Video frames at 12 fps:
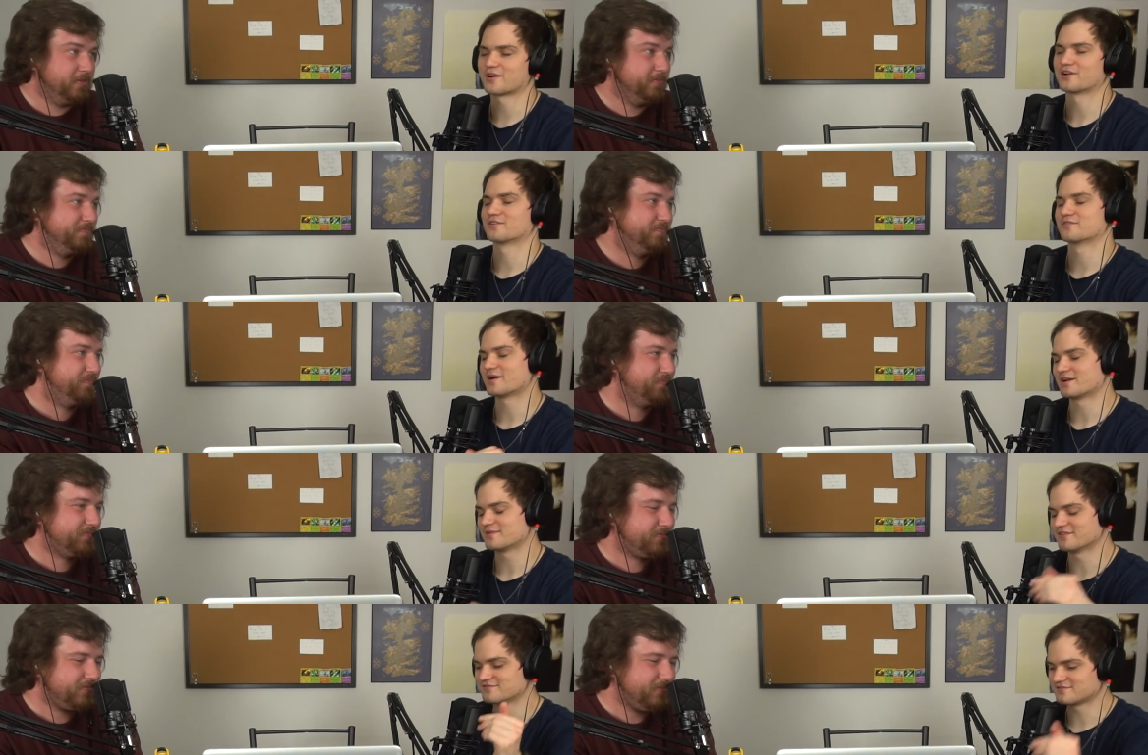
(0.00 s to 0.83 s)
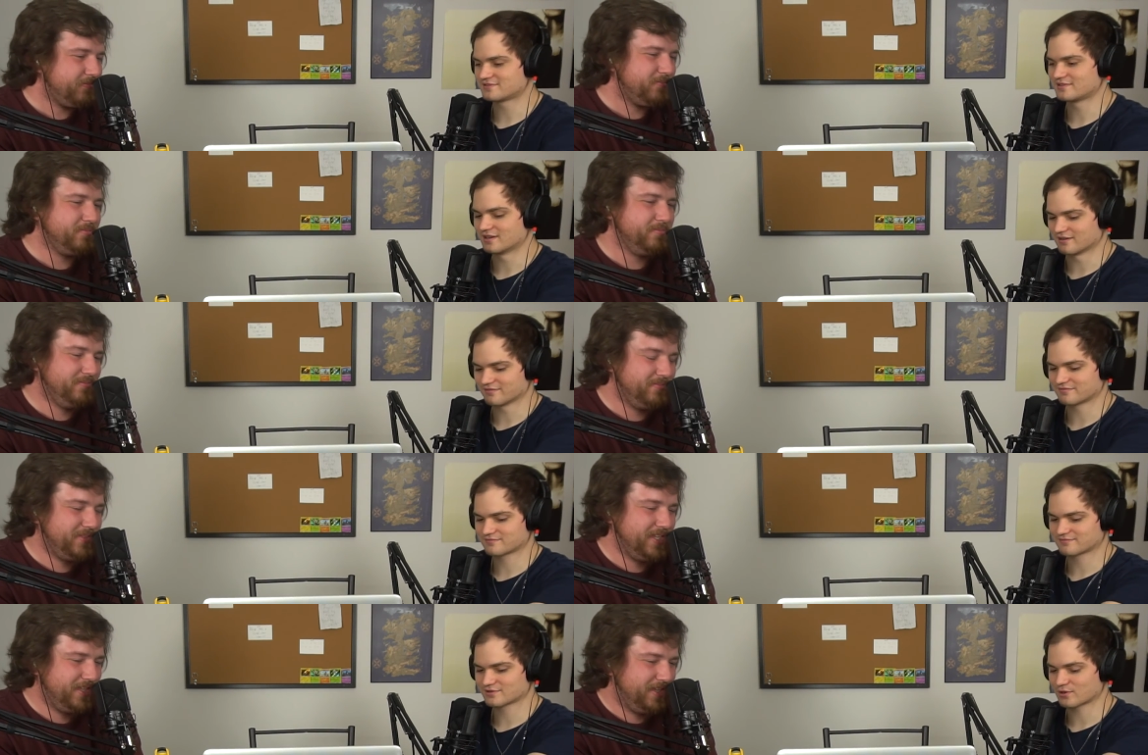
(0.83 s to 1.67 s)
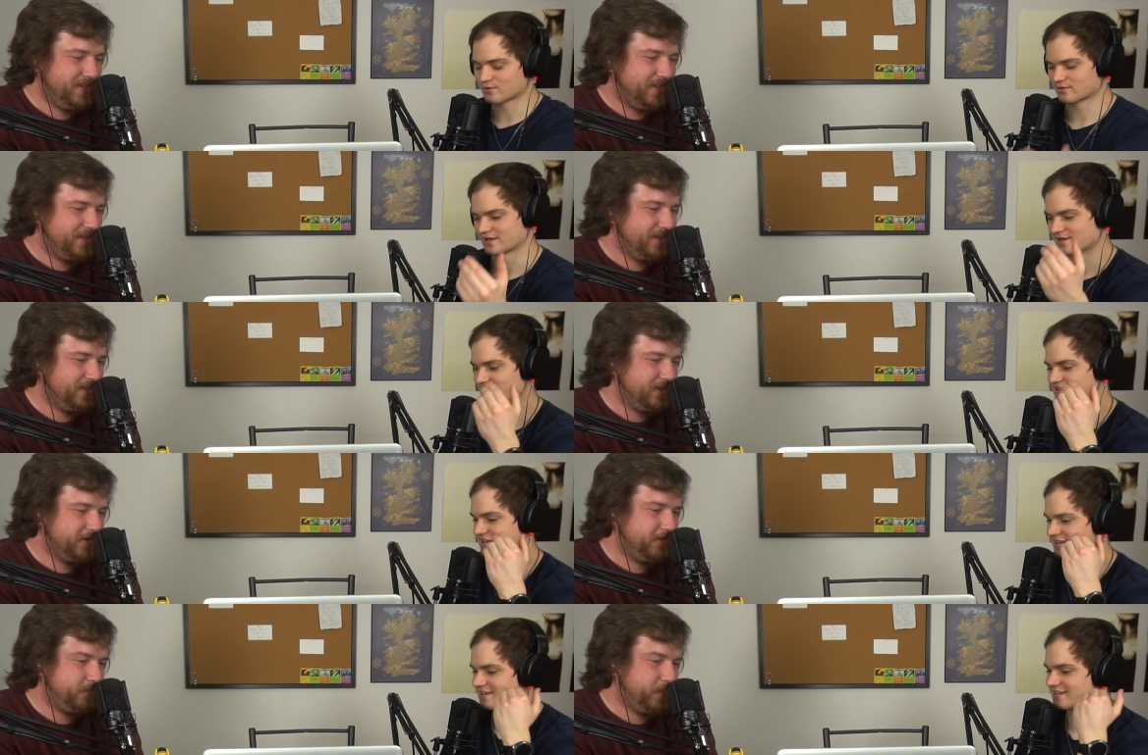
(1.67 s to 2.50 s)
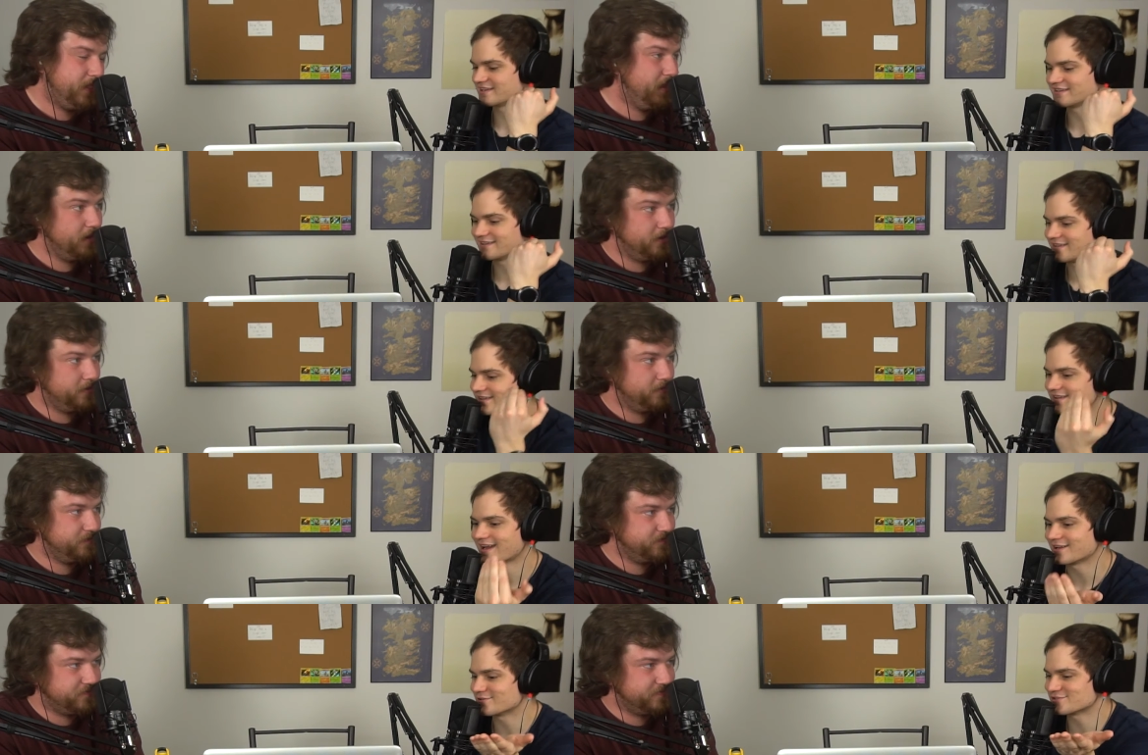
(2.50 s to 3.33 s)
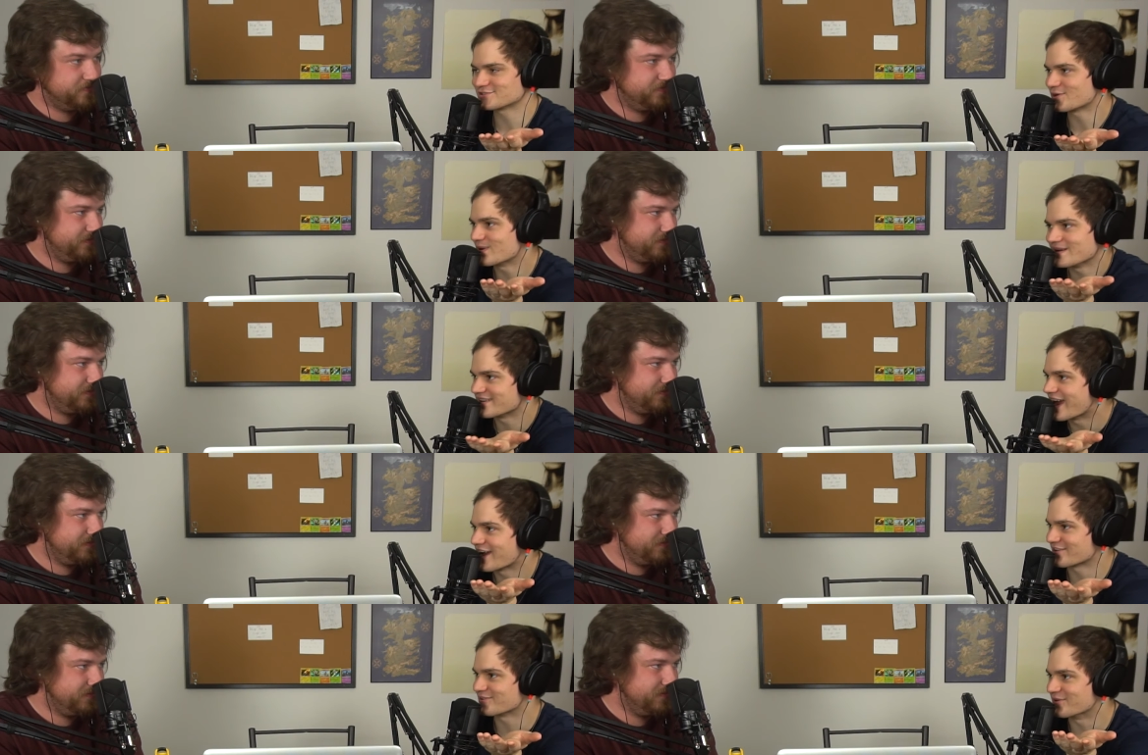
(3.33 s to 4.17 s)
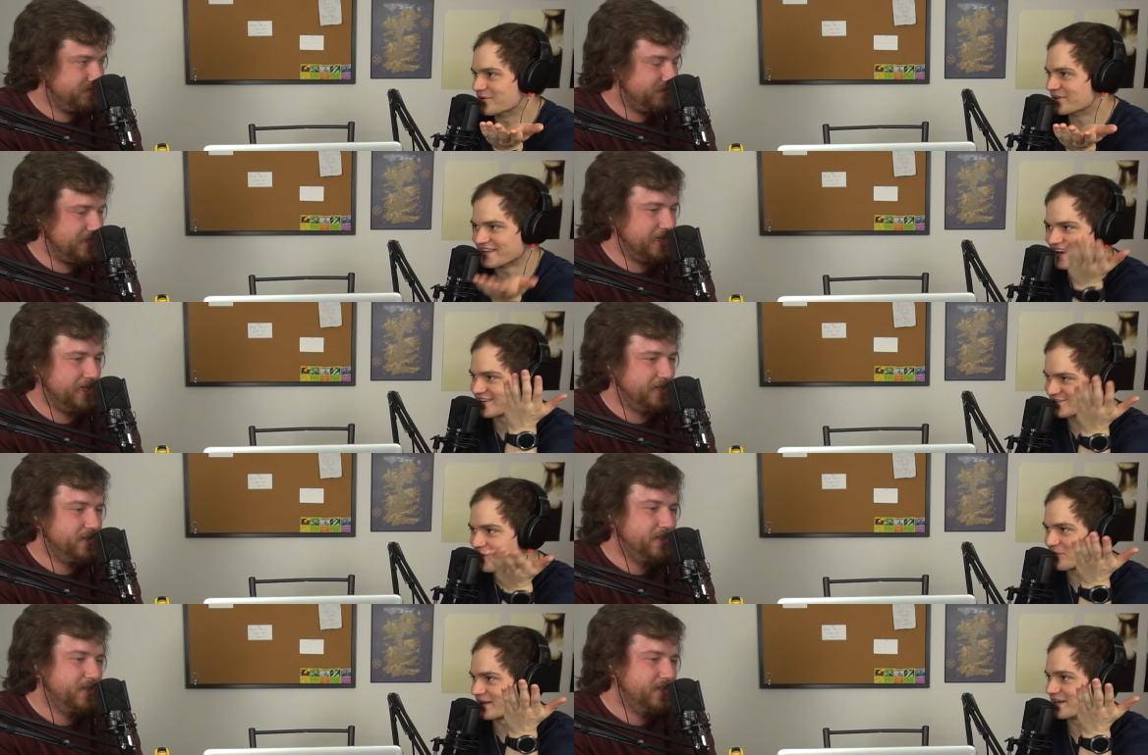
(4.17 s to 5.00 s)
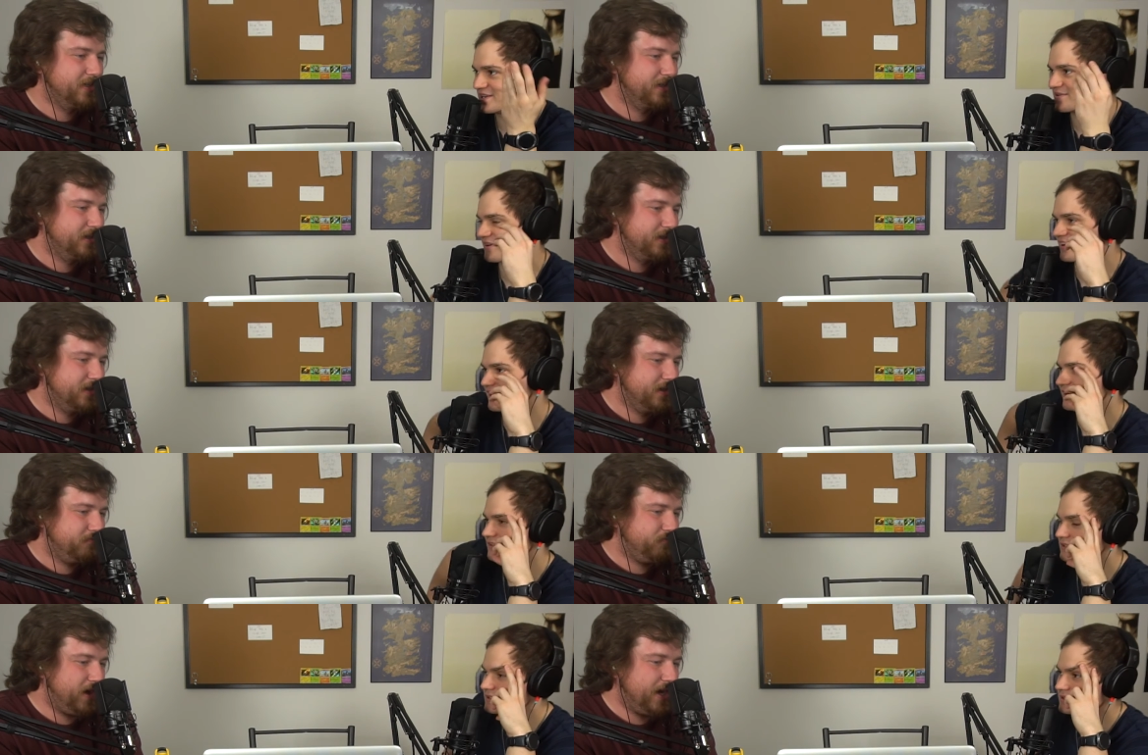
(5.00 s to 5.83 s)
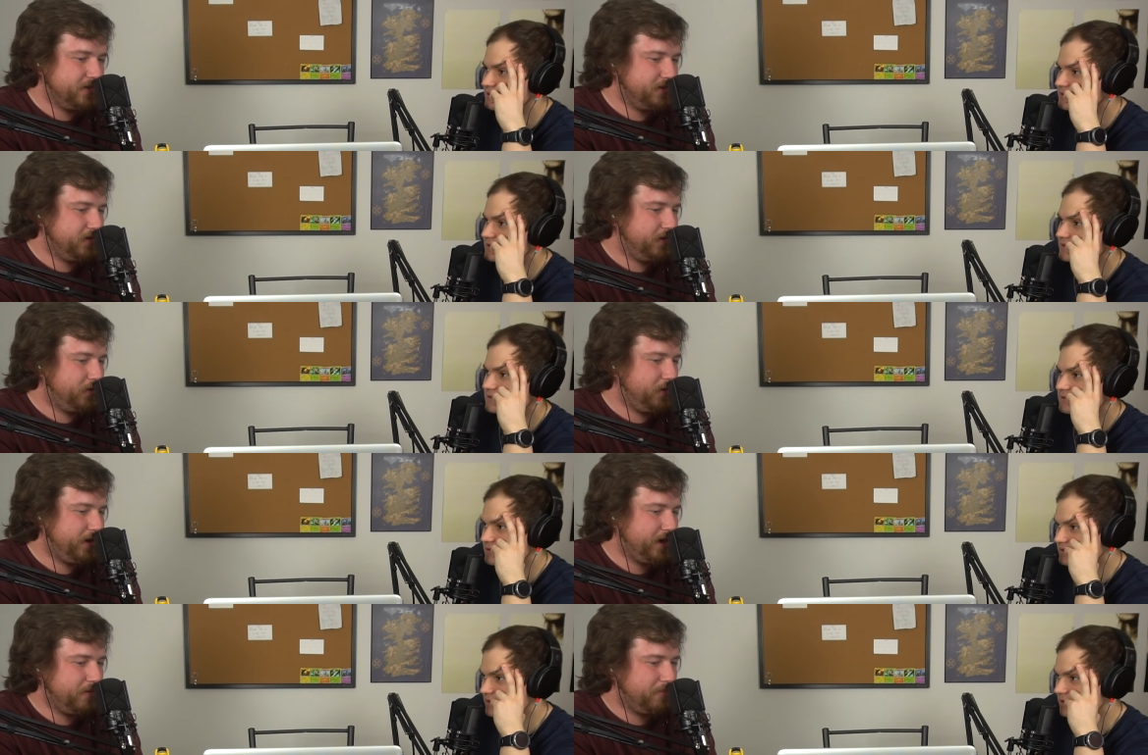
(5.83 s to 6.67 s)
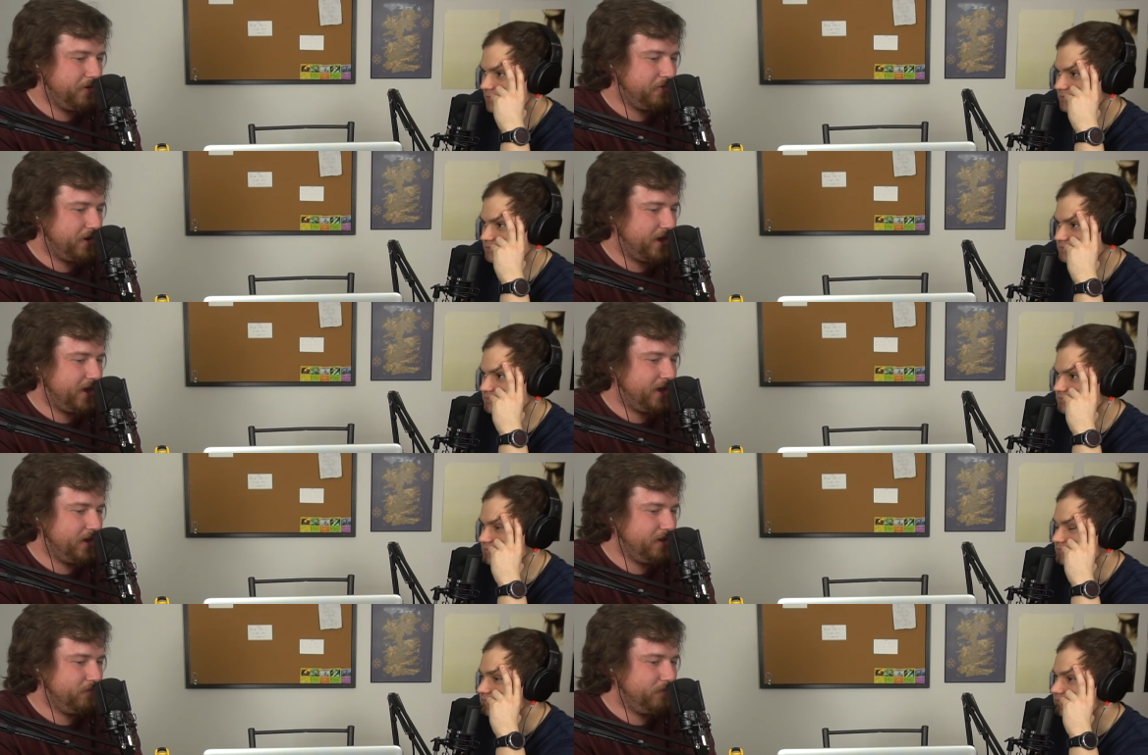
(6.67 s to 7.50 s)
Speaker 1: partner reminded me of, of Corddry and it was like, Yeah, you're just always an asshole and yeah. I don't like you right now.
Speaker 2: Honestly, the only kind of part that I